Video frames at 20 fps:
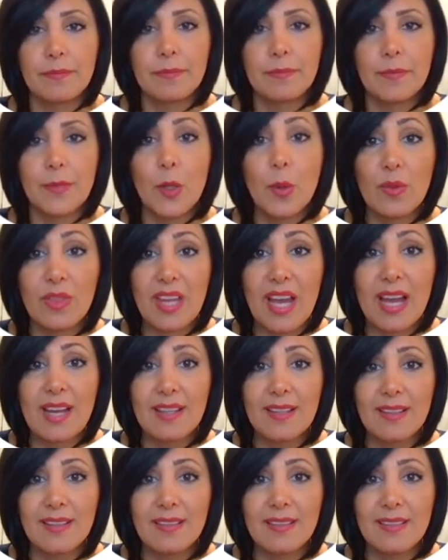Note
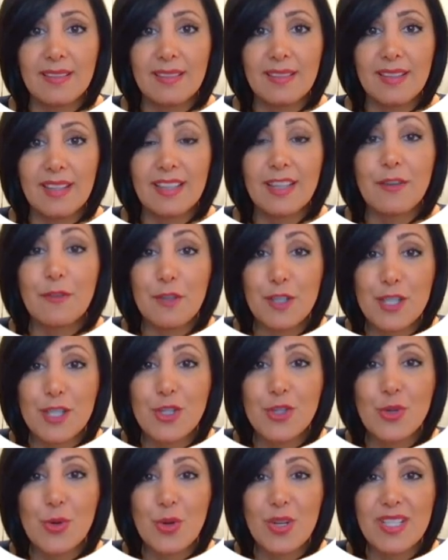that in the
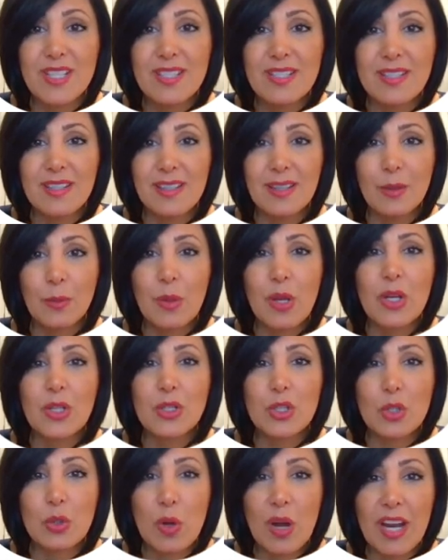first choice, we are
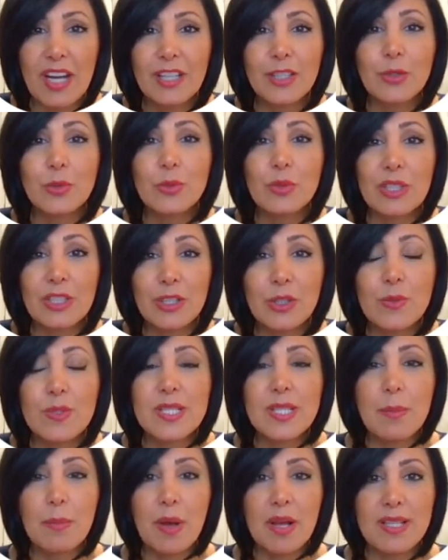trying to reduce
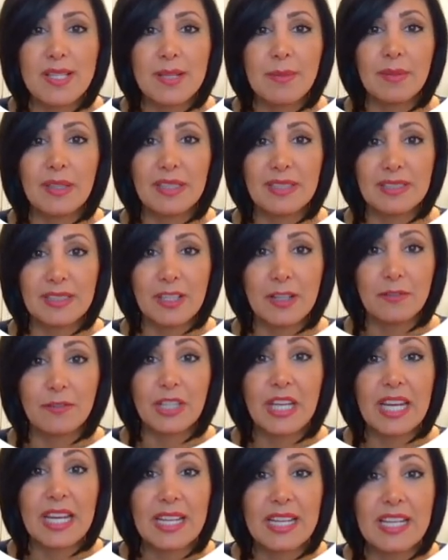the possibility of
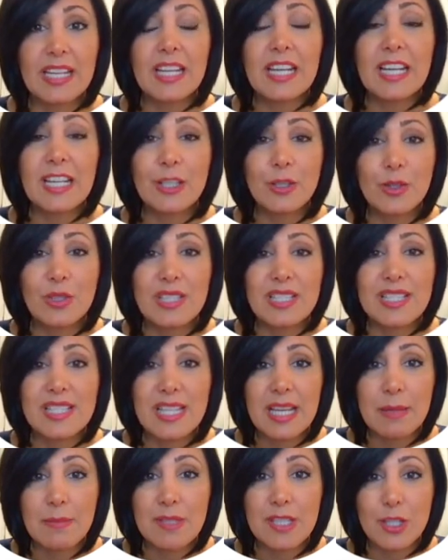getting into the
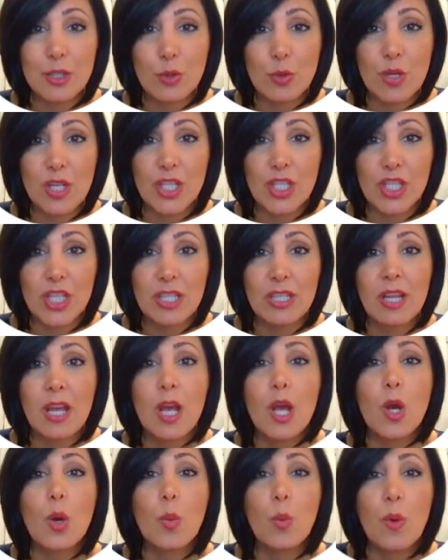same situation
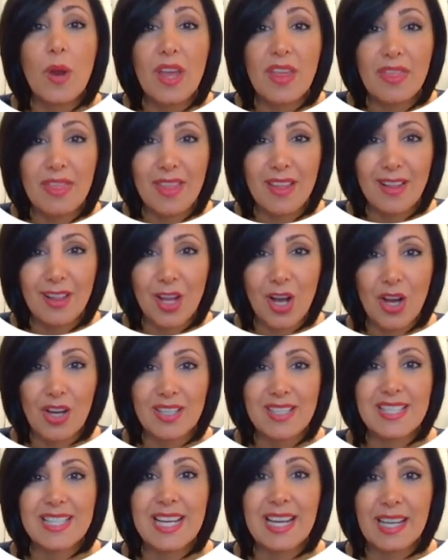with the
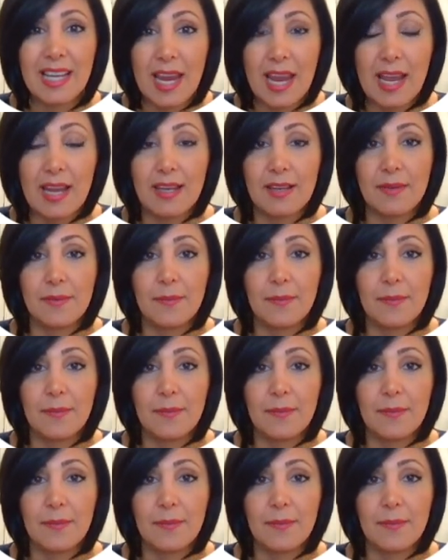locks again.